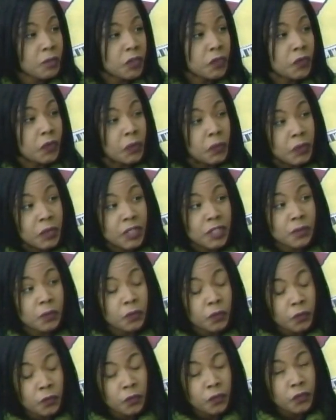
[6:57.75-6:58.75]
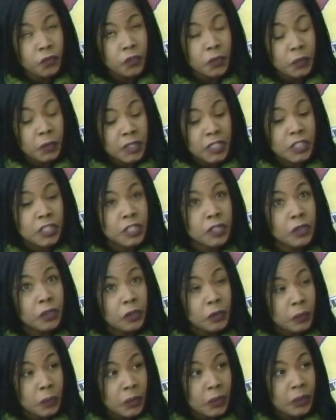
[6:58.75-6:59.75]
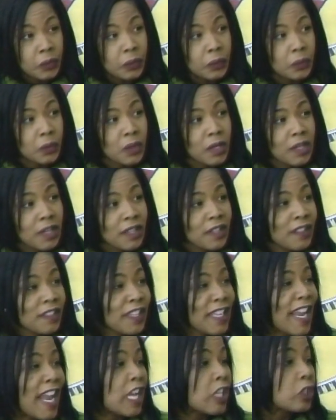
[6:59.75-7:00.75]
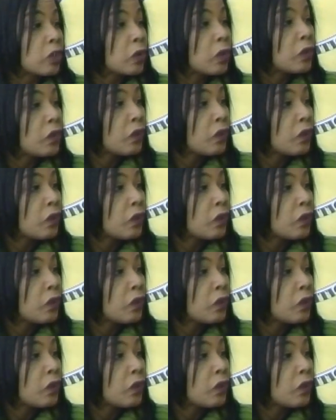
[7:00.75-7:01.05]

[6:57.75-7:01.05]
to fruition through the actual